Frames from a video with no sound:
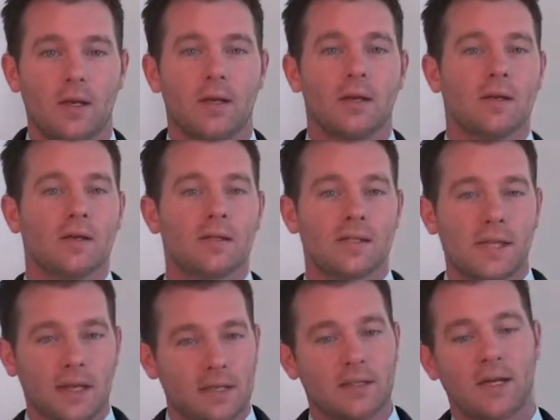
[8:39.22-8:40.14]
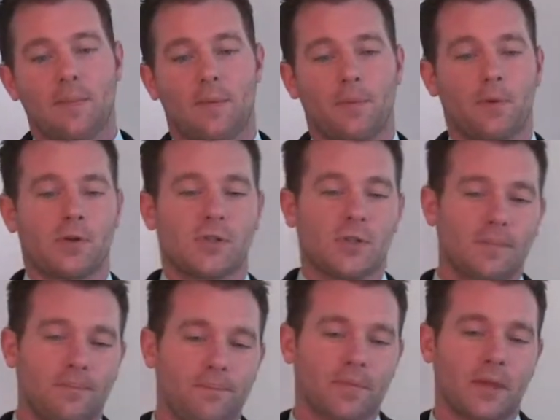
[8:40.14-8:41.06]
Second type of person
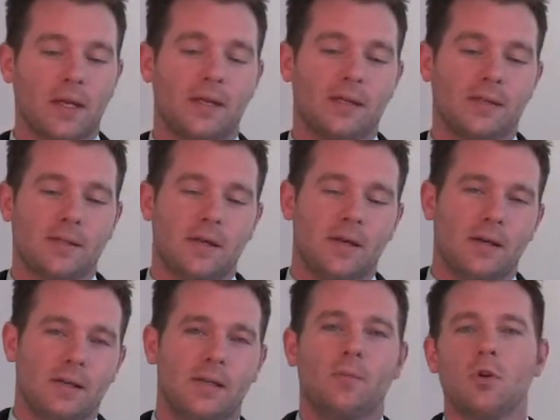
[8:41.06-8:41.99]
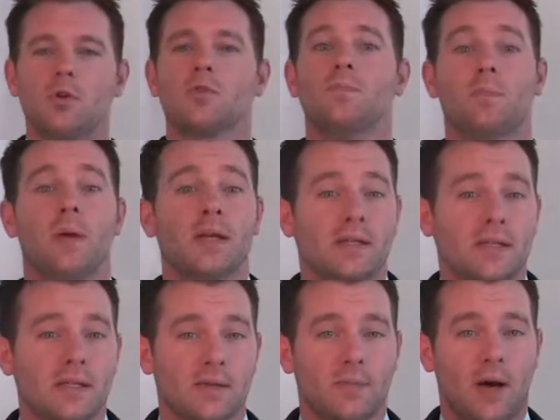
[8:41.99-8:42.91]
is someone who's
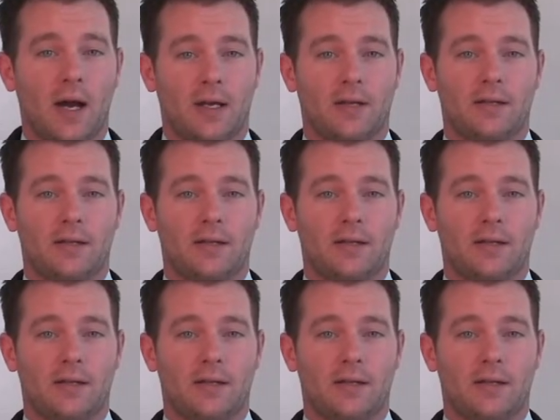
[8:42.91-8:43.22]
business minded.